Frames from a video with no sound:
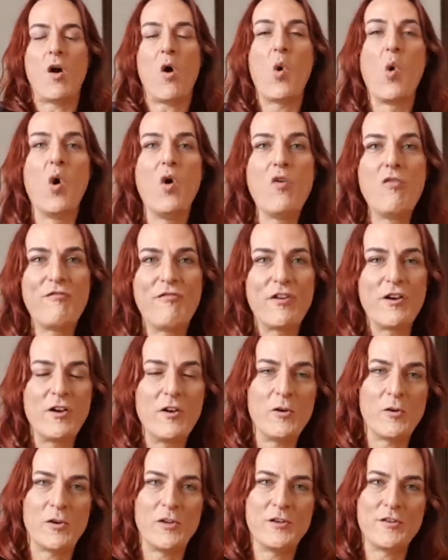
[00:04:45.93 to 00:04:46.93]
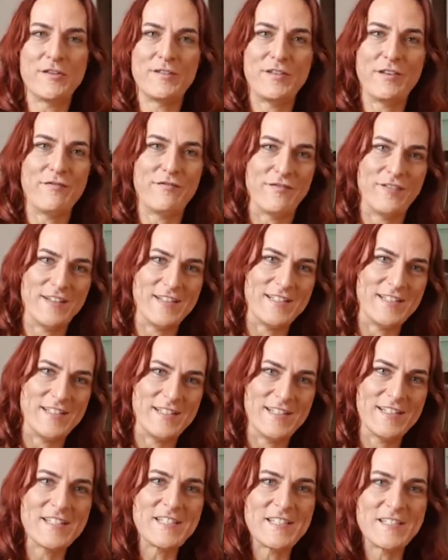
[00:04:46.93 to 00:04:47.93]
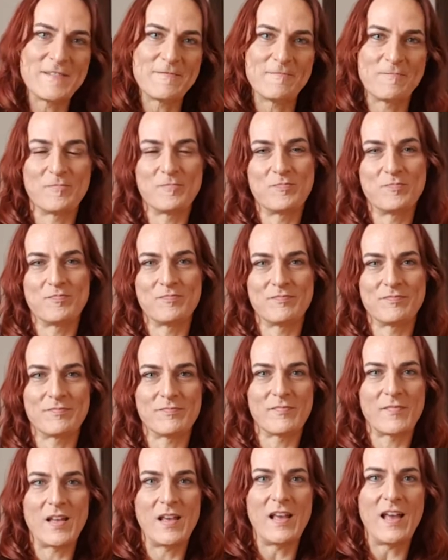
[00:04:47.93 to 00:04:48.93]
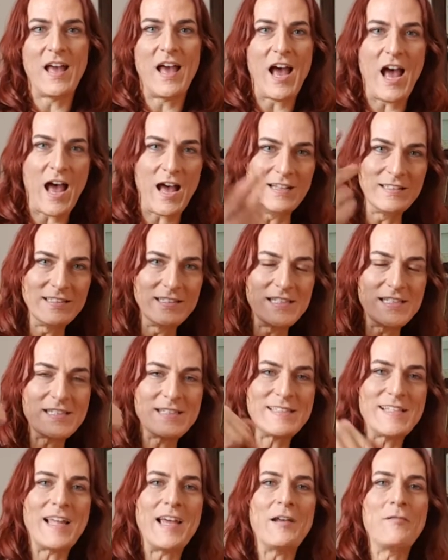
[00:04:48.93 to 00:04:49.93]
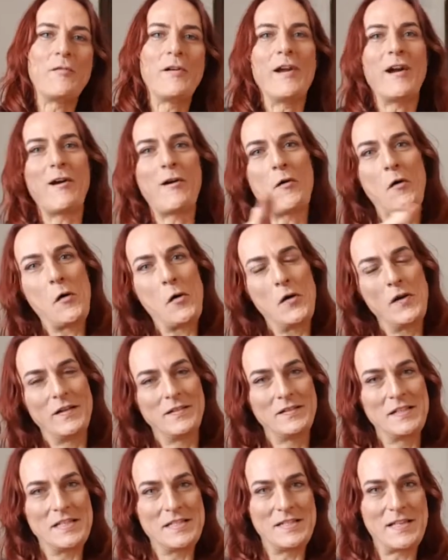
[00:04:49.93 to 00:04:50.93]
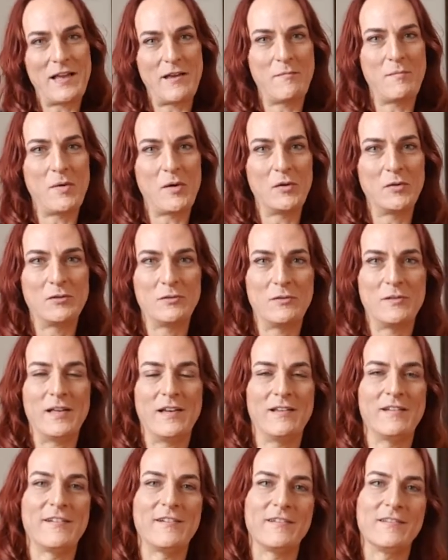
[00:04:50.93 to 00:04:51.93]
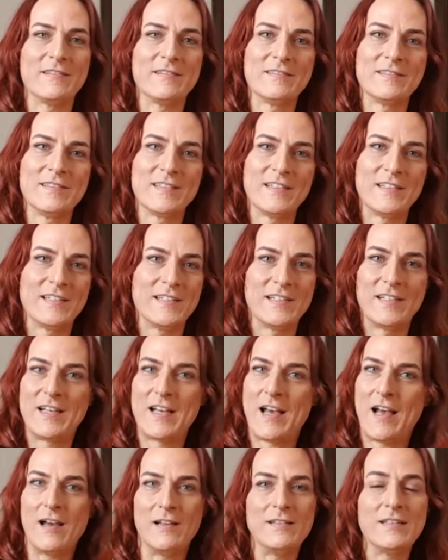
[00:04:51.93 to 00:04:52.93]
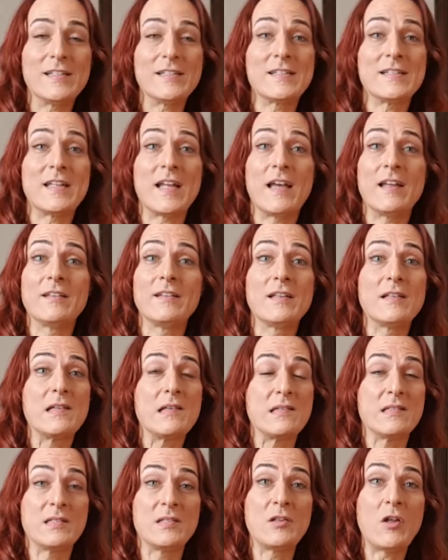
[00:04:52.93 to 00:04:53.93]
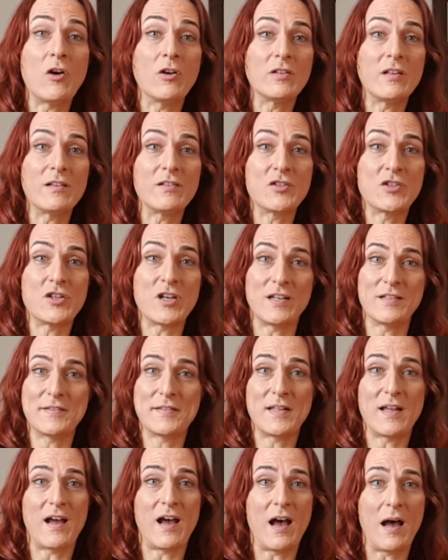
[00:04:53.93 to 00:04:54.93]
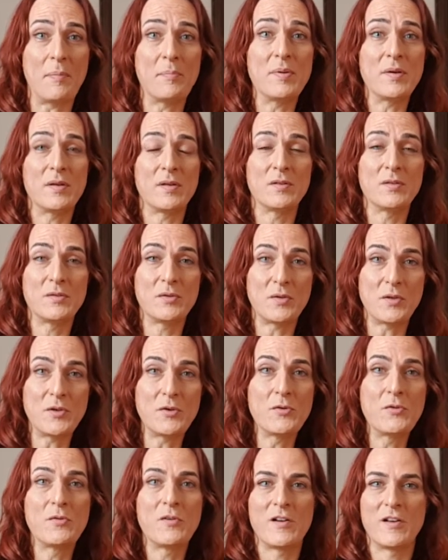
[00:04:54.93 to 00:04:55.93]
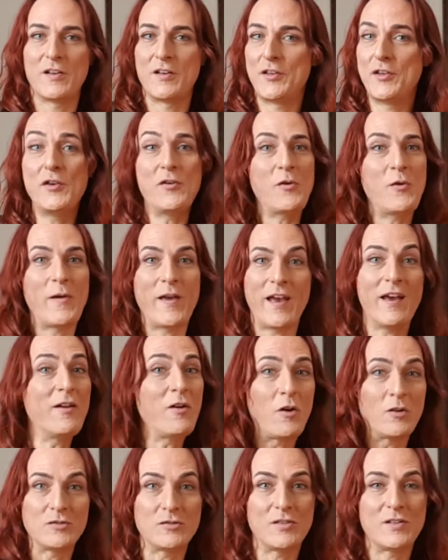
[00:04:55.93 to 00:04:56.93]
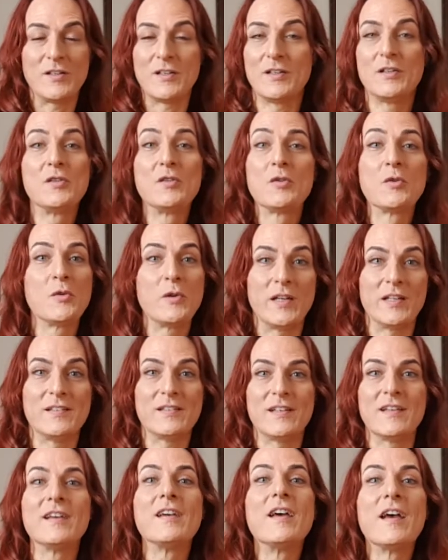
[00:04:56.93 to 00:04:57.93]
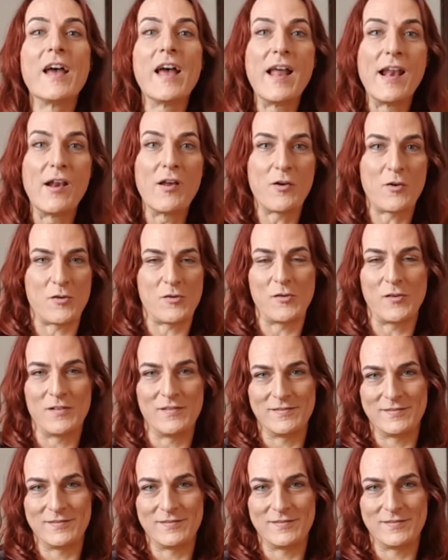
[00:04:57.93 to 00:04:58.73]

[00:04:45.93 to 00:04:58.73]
Overlook your differences. Understand we are all in the same boat together. Understand it is not just up to you. You cannot do it alone.